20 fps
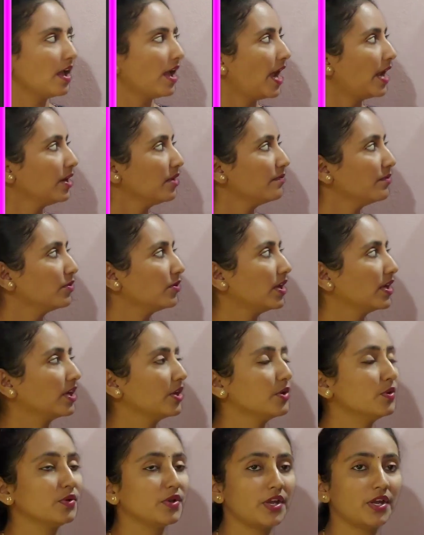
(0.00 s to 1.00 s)
And if you take a
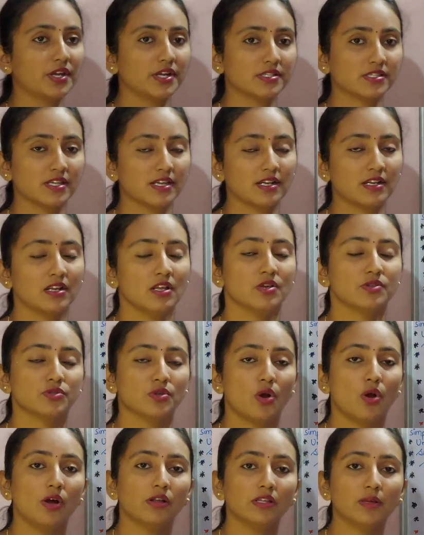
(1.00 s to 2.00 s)
eukaryotic cell, so
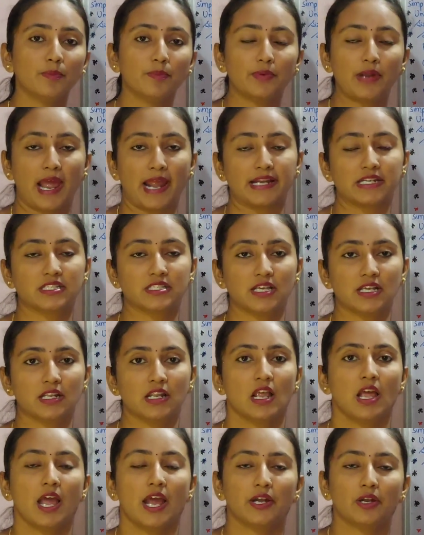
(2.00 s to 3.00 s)
all the plant cell
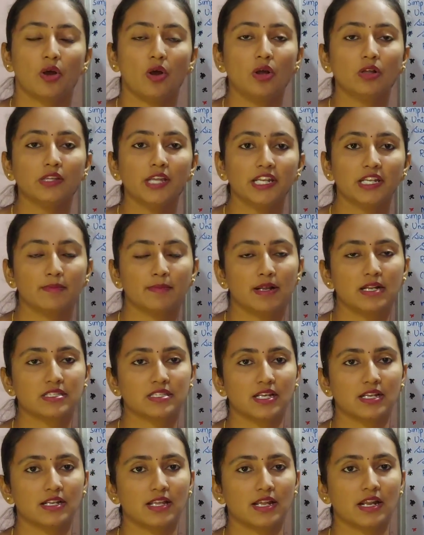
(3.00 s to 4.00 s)
and all the animal
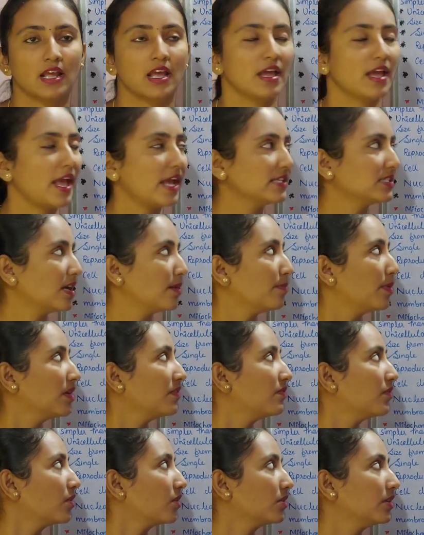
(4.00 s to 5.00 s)
cell are example
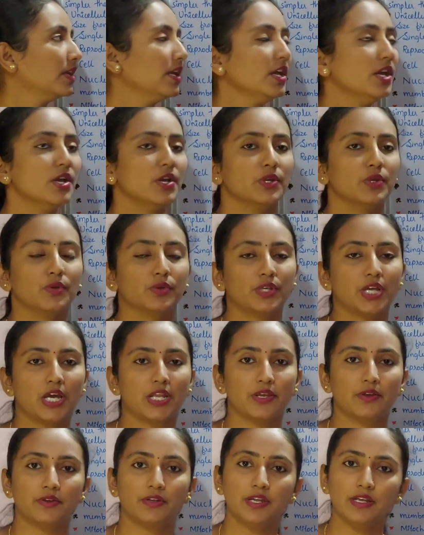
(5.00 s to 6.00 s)
for the
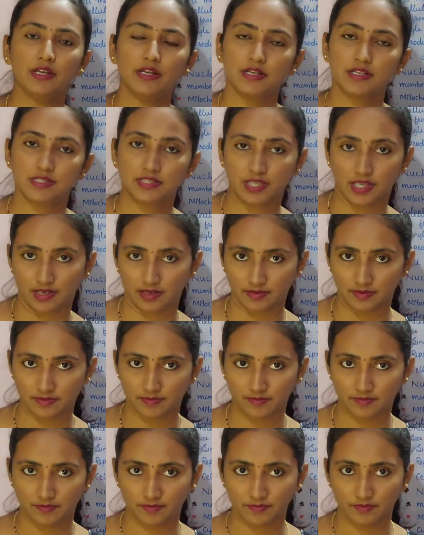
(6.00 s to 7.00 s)
eukaryotic cell.
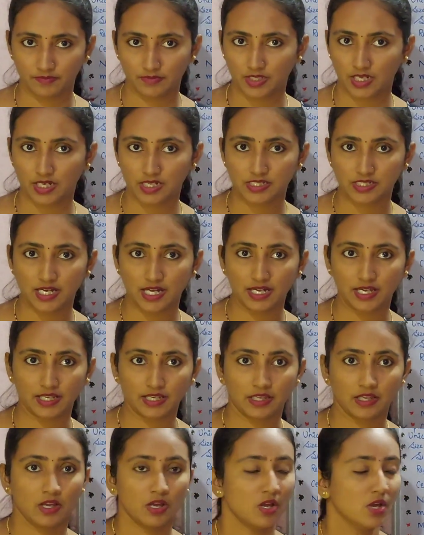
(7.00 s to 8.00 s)
Understanding?
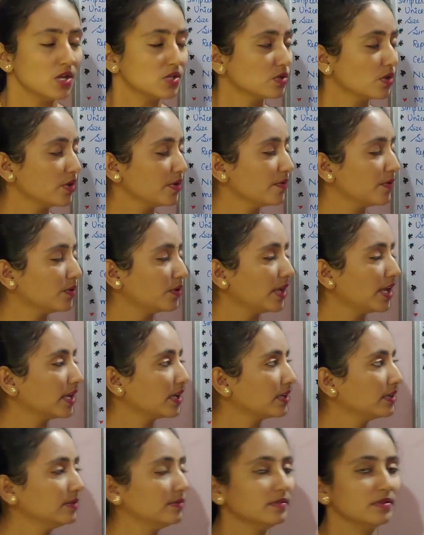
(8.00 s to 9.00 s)
So if you take
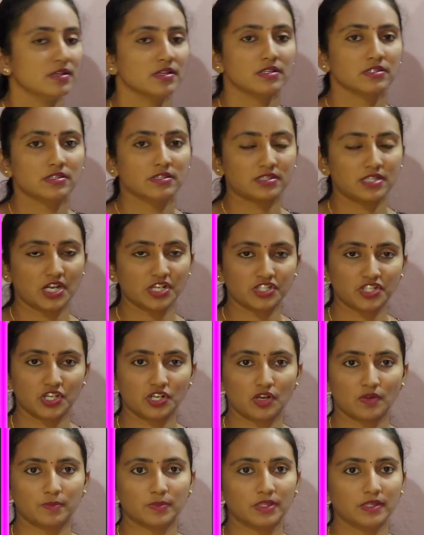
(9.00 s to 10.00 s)
a
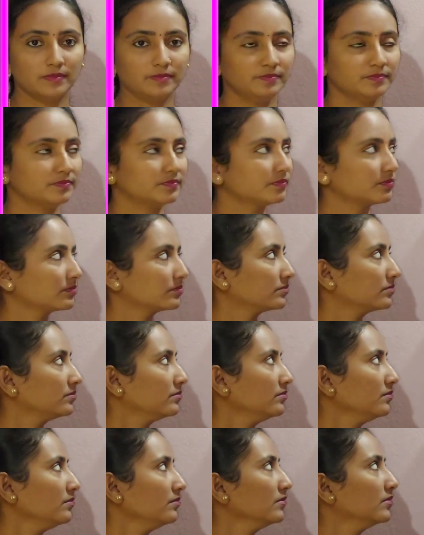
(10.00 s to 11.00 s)
structure of the
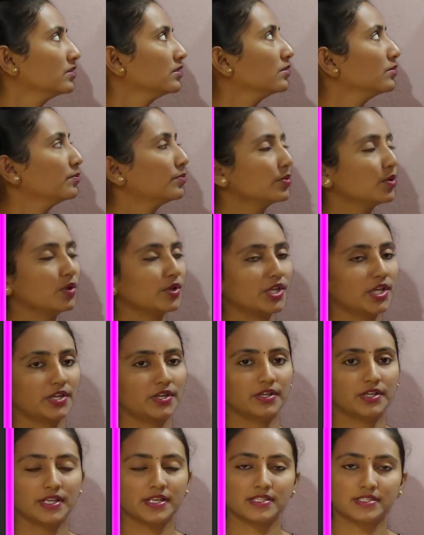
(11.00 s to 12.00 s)

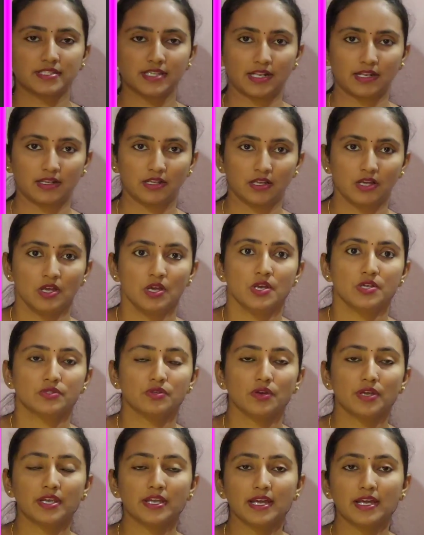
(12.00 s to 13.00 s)
prokaryotic cell,
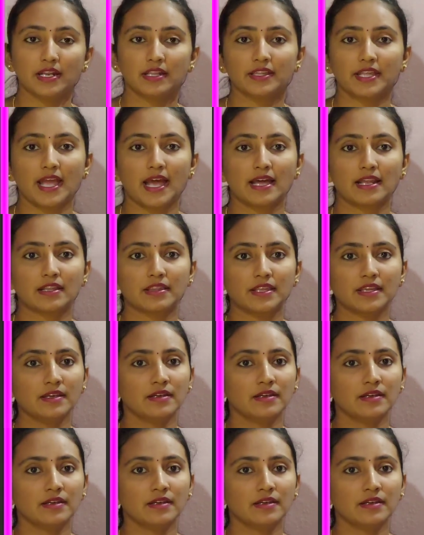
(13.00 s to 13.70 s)
so here they are